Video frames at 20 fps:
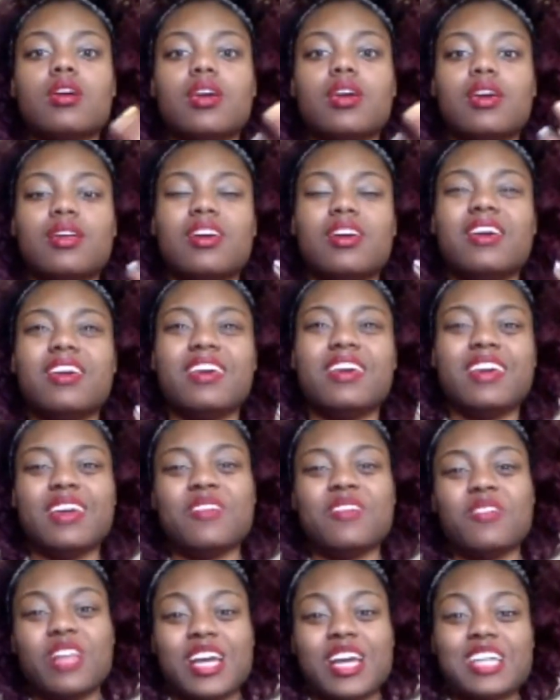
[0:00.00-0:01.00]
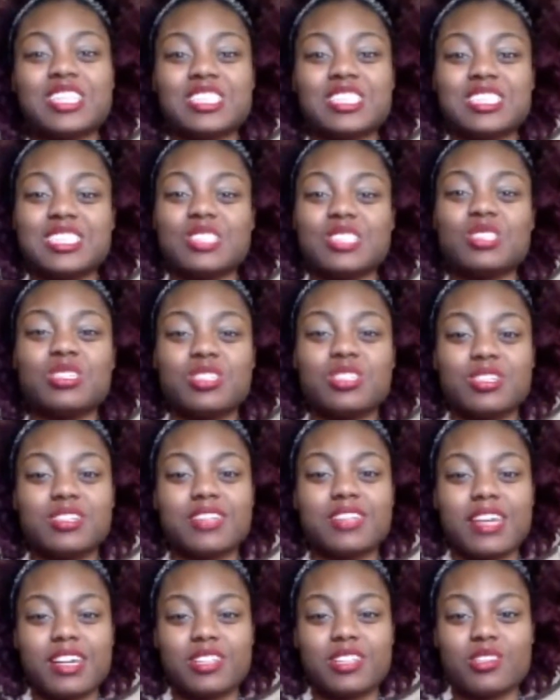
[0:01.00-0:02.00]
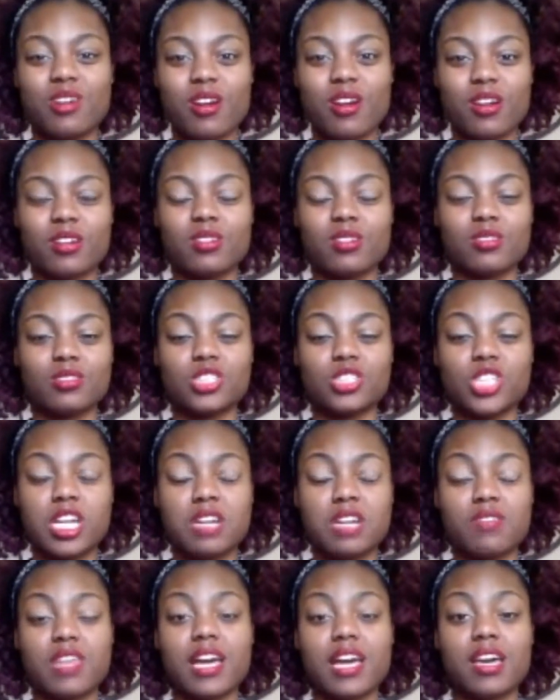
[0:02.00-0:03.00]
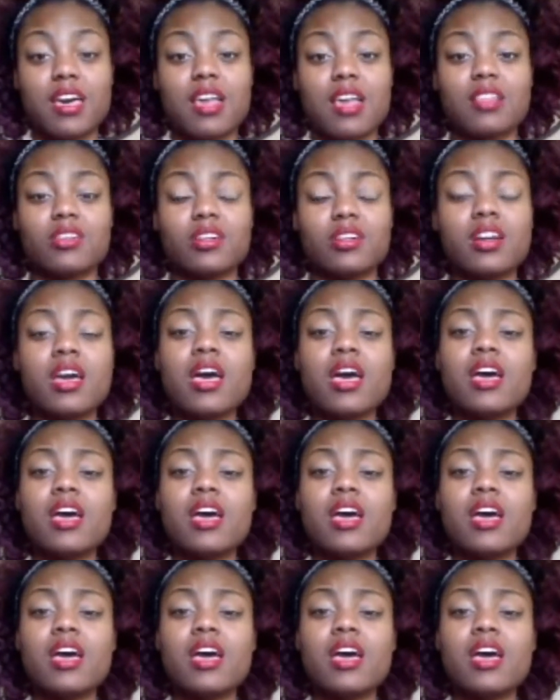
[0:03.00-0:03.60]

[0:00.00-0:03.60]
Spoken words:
it will actually just look like a darker shade of that color.